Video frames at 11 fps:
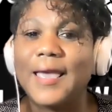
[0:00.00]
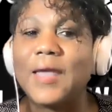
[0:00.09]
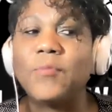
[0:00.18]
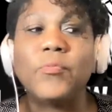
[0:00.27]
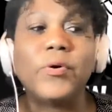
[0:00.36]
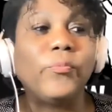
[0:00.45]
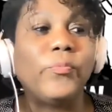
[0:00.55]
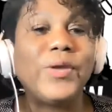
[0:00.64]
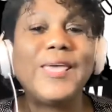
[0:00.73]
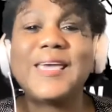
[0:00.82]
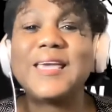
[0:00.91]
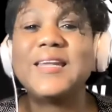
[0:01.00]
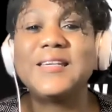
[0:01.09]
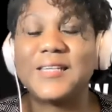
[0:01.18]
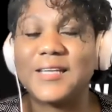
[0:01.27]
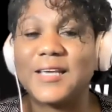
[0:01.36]
And when we
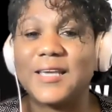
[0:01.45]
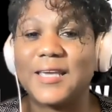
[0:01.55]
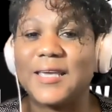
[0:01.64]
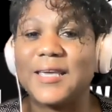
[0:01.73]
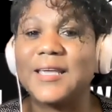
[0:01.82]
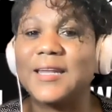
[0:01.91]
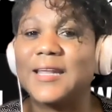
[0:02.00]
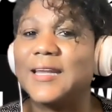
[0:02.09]
can dig in